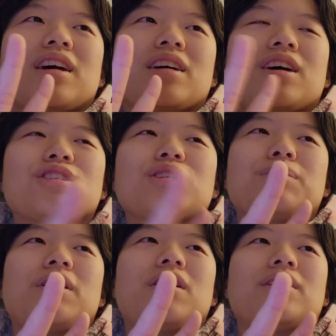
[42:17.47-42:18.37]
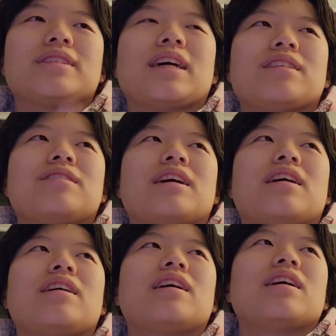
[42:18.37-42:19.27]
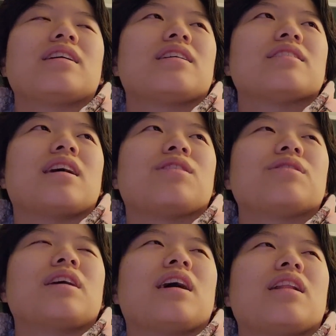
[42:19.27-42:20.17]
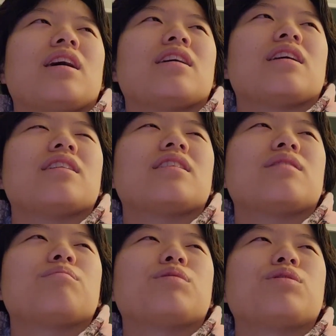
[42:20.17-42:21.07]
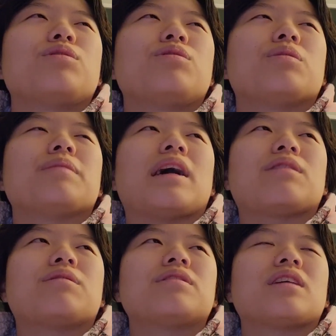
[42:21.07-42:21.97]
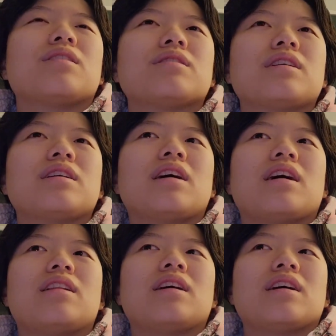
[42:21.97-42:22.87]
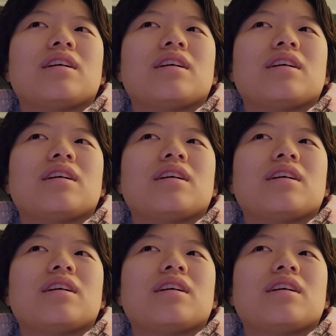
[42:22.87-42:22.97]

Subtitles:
like on the spot on Saturday because I only had like I think blue or black ones out there, and